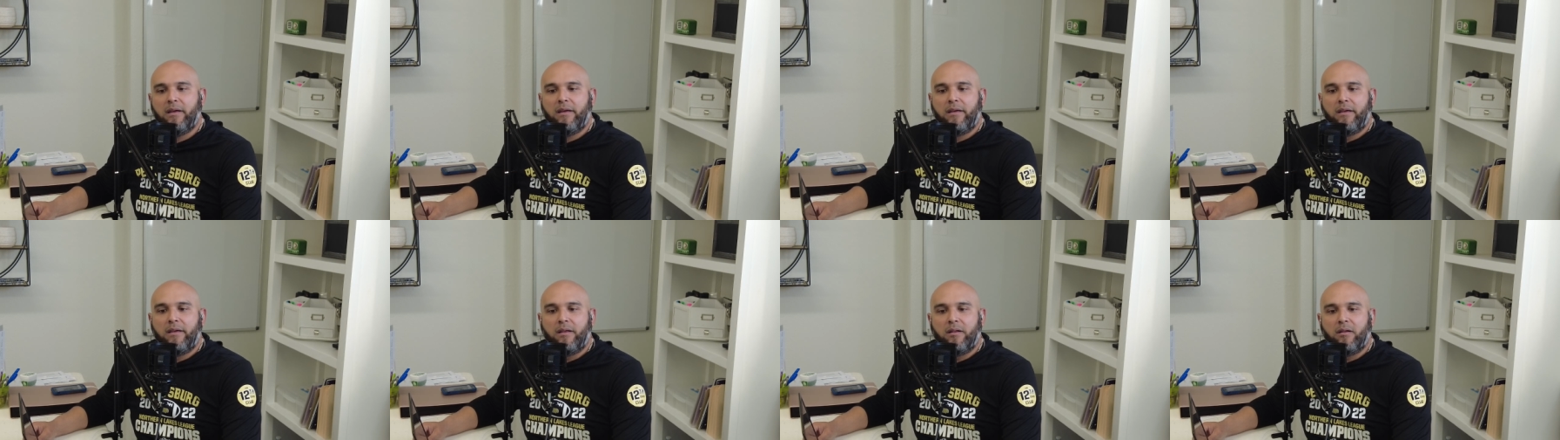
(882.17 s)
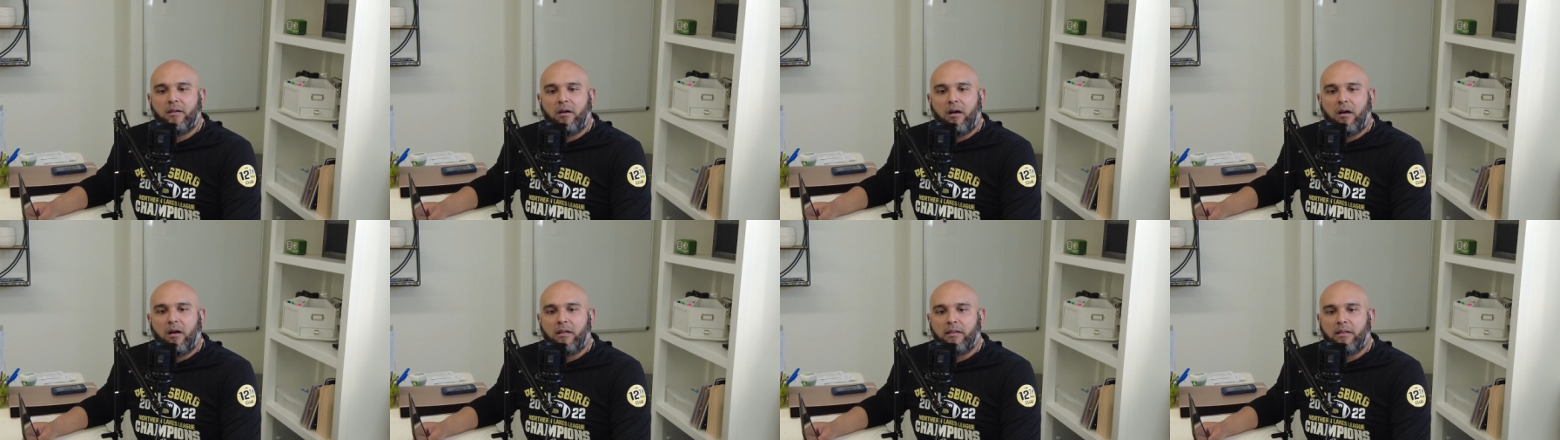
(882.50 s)
you know,
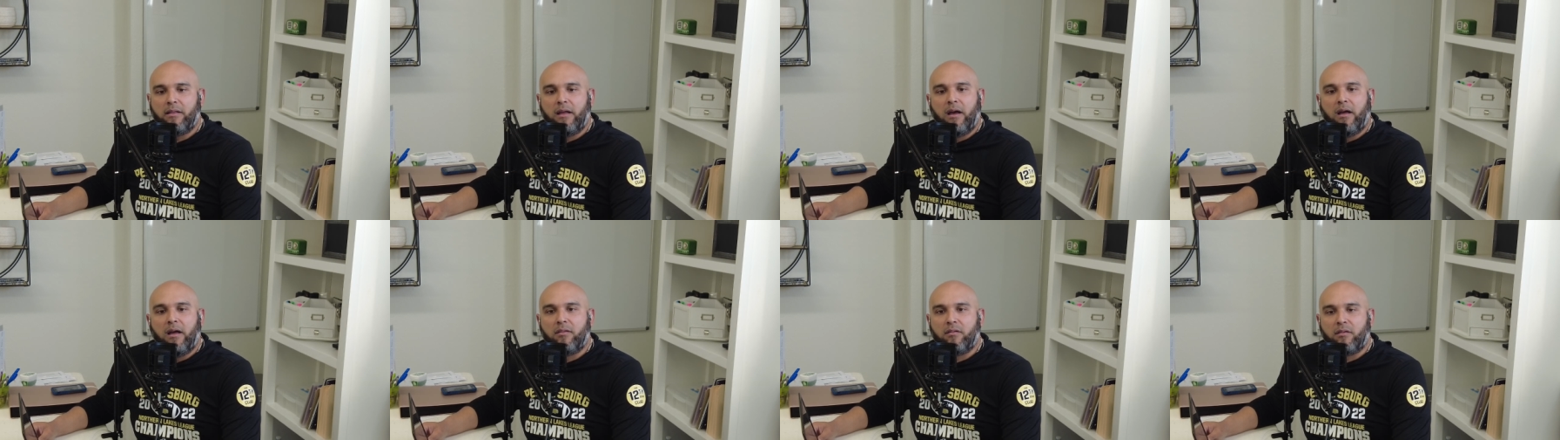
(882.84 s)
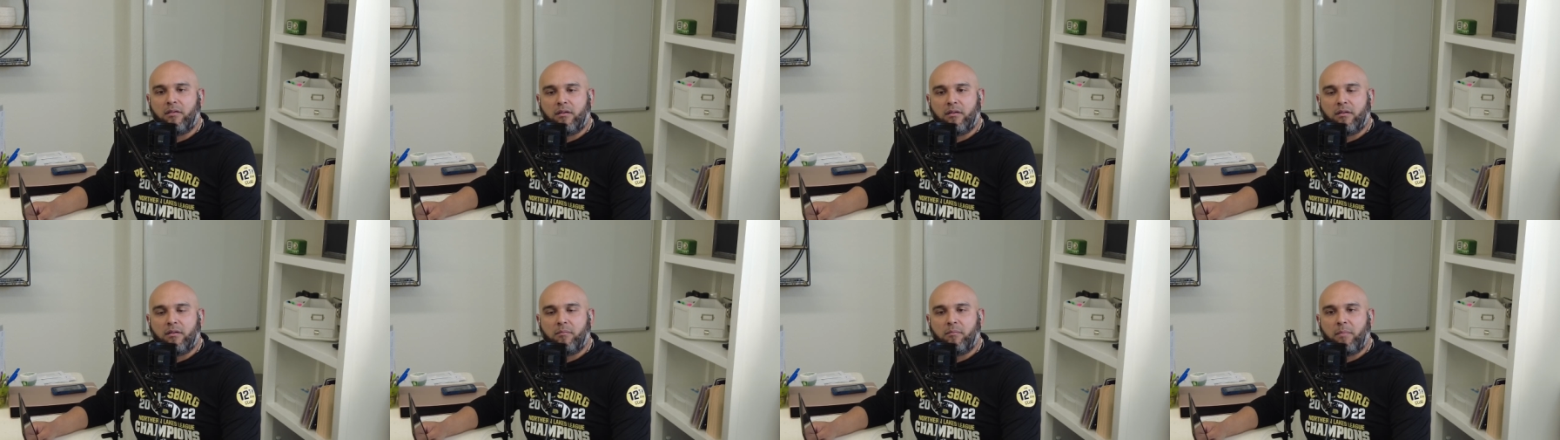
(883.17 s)
all
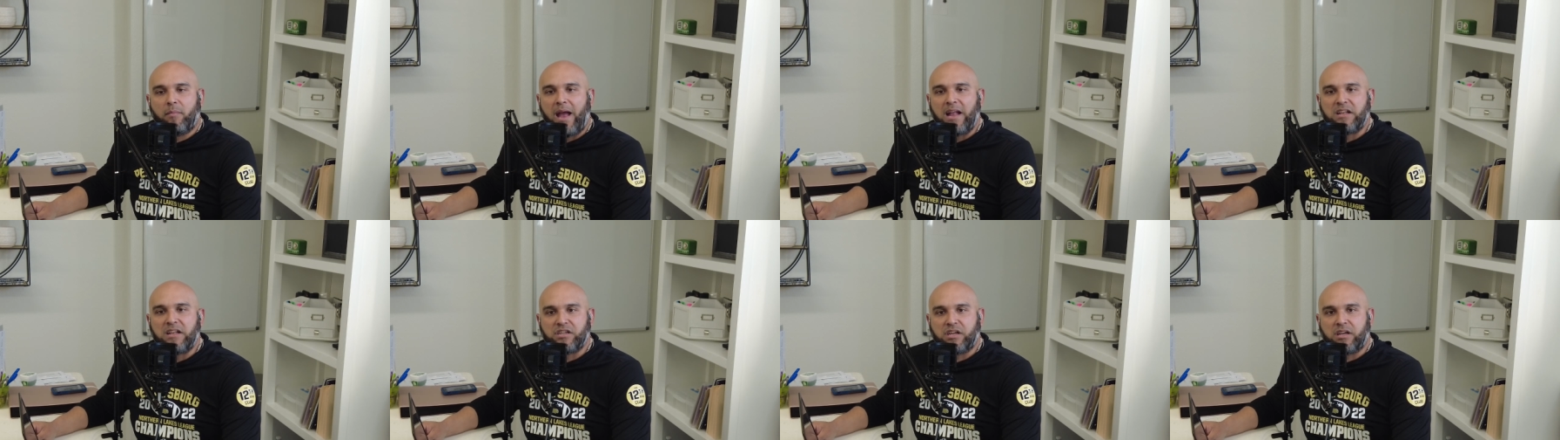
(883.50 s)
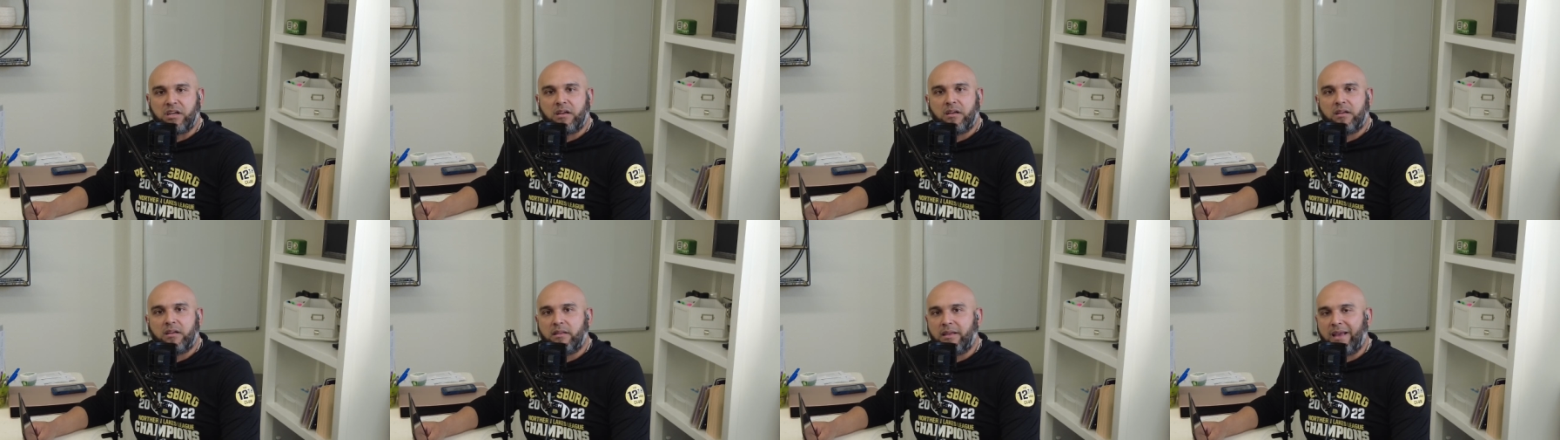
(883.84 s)
other
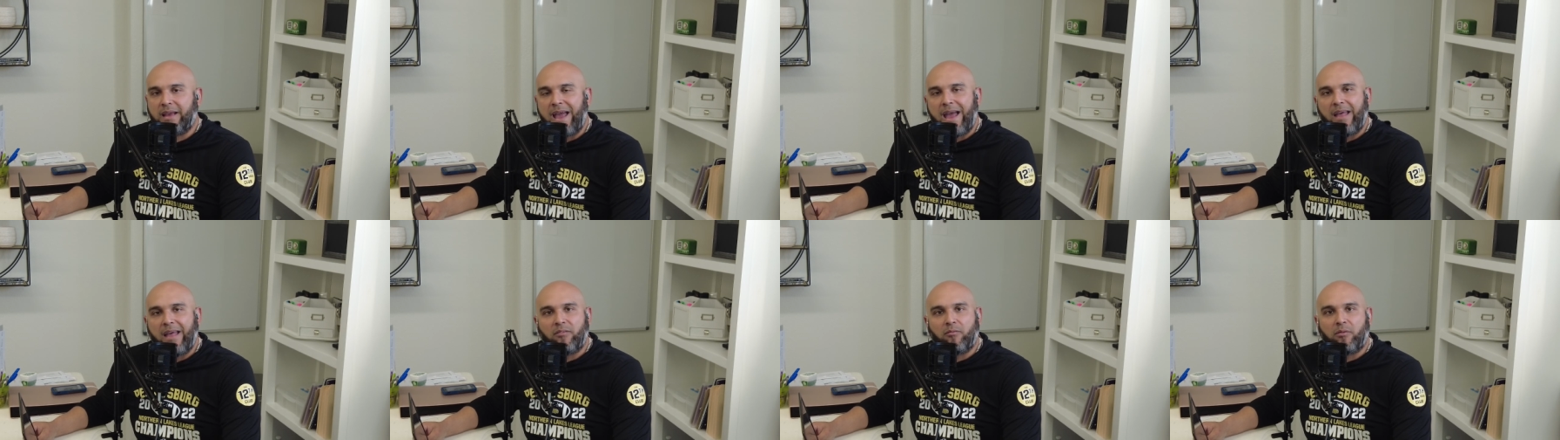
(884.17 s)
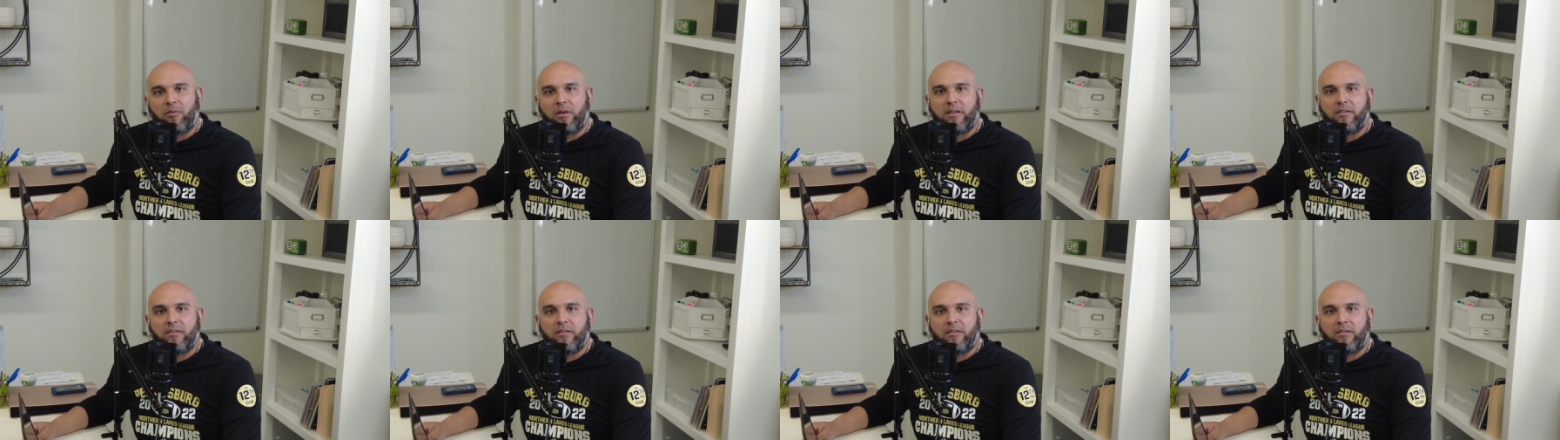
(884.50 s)
Magic the Gathering.